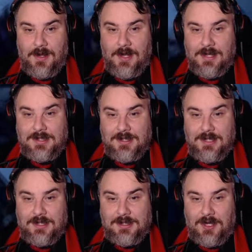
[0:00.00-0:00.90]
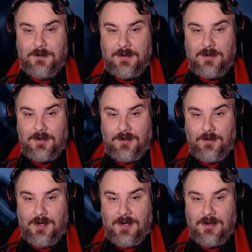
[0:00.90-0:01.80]
It's the side building on the
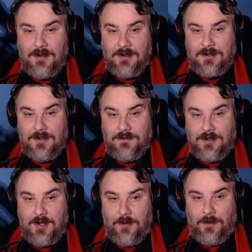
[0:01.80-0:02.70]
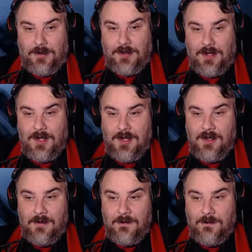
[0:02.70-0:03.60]
right. So you have the double building here.
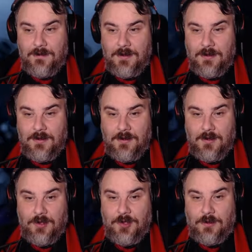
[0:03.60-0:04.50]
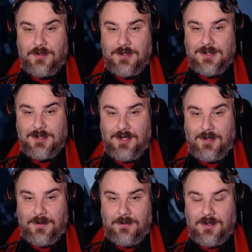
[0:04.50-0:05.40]
Go to the side
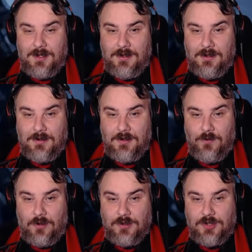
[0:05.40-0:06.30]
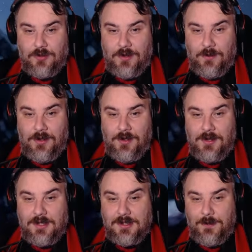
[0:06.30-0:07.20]
building, the 1-story one.
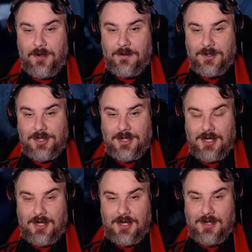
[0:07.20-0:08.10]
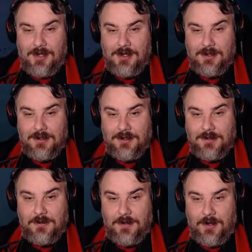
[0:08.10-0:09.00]
There's a perk machine in here.
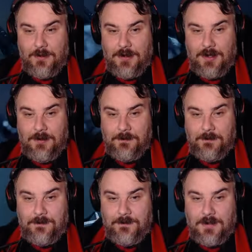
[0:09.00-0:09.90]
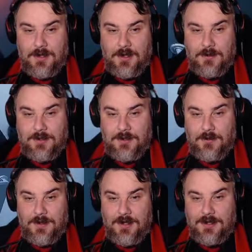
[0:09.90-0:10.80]
So we open it up, close the door
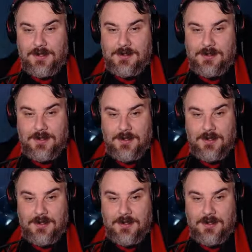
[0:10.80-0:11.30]
behind us.